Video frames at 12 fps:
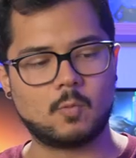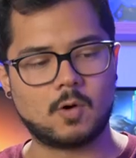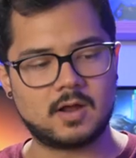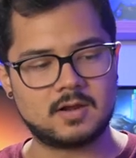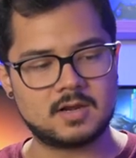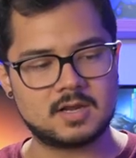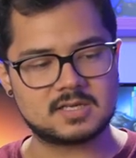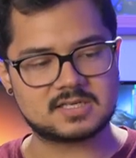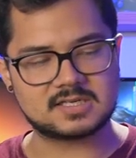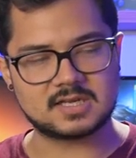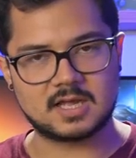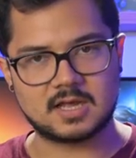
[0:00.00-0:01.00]
one
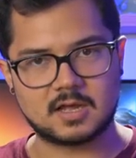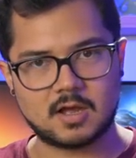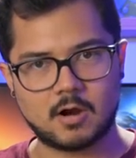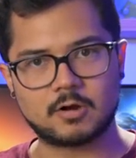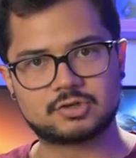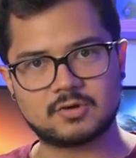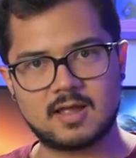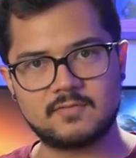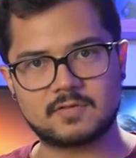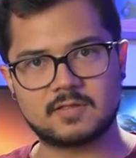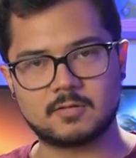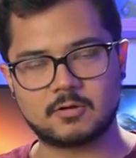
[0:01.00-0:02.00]
hard drive
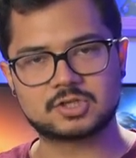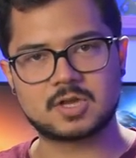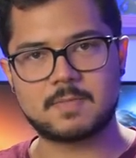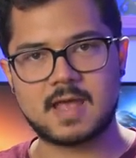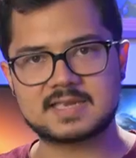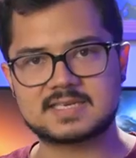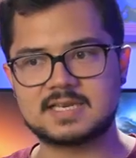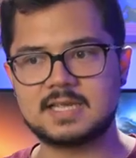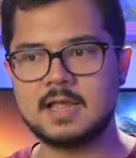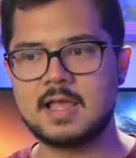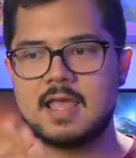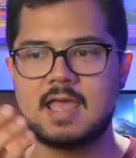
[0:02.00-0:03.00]
with a large
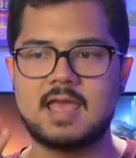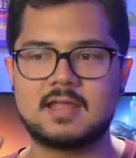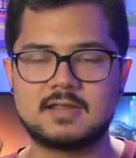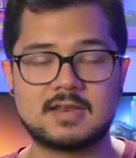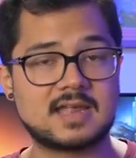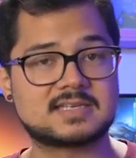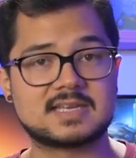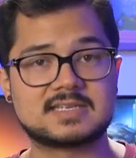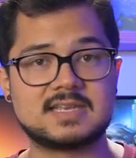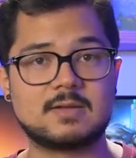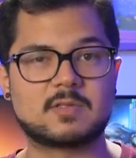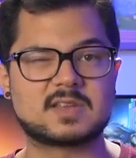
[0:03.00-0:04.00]
capacity and an
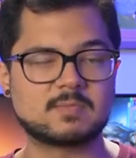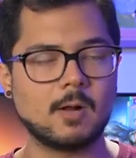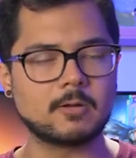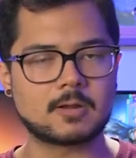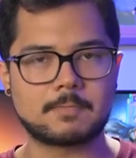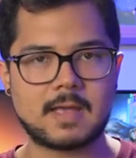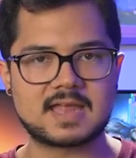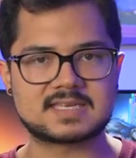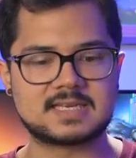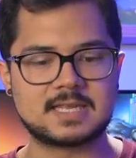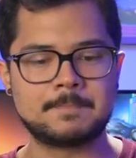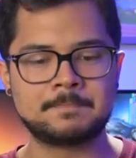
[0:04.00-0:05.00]
SSD with a smaller
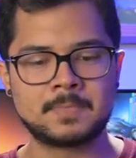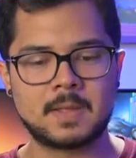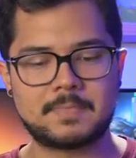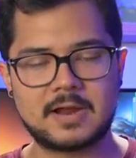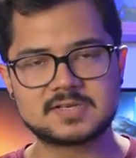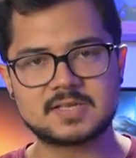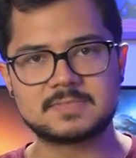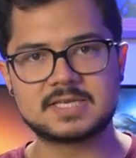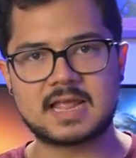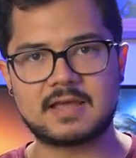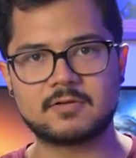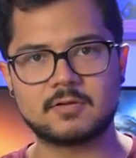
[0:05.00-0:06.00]
capacity, pairs them
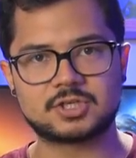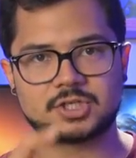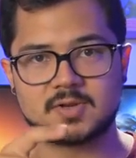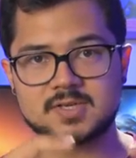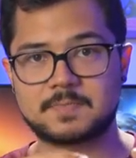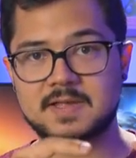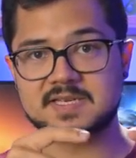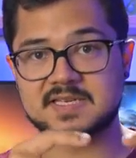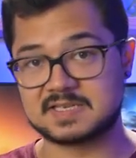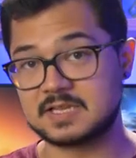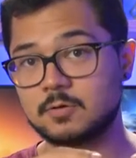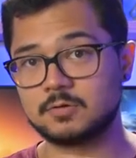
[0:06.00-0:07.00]
together. It shows up as a
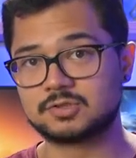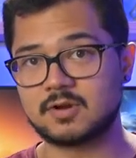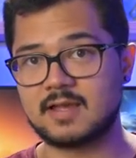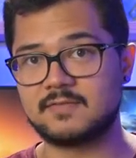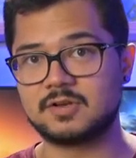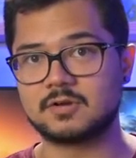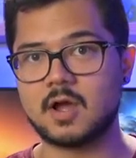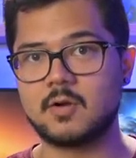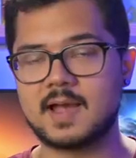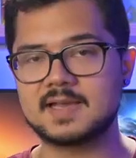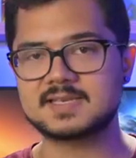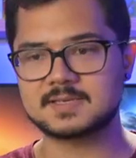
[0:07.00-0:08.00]
single drive in your
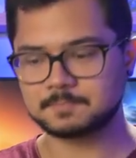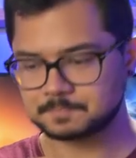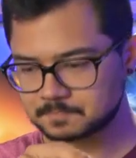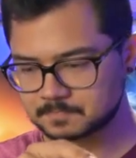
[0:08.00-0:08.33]
OS,